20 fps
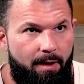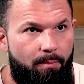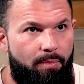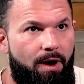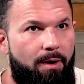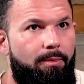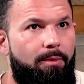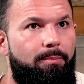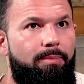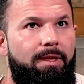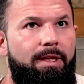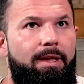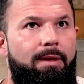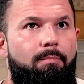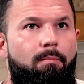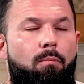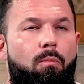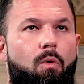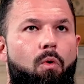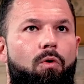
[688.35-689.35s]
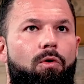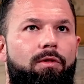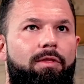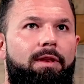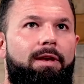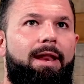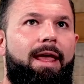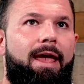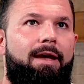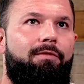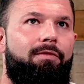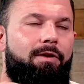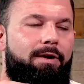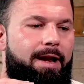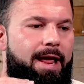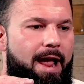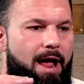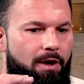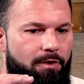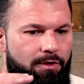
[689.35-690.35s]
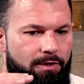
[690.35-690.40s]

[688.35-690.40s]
probably more than ever now.